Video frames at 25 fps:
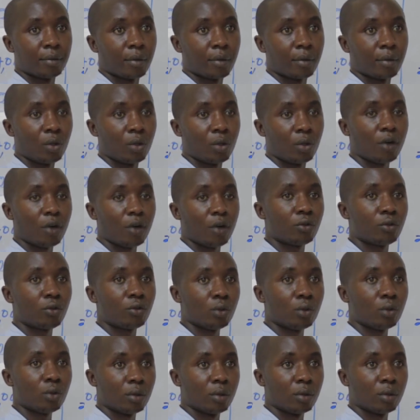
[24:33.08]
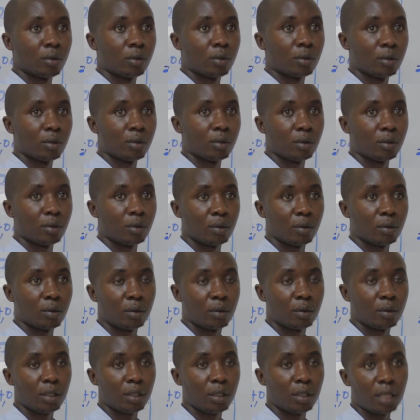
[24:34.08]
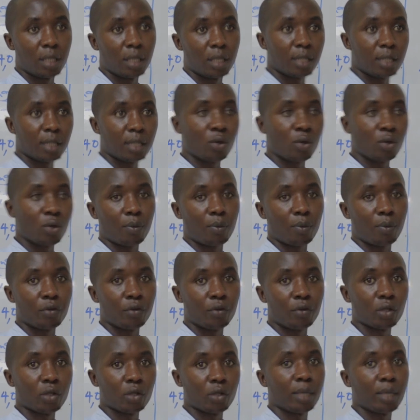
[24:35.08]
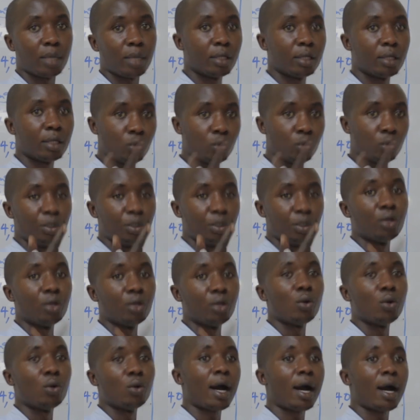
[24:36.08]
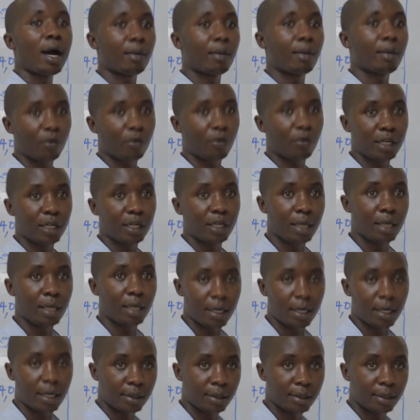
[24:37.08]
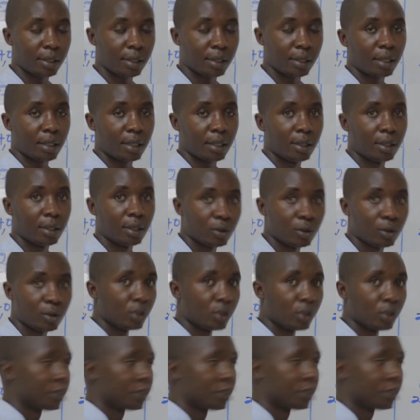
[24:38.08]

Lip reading: you have to increase your provision by the 2 million you underprovided last year. So which means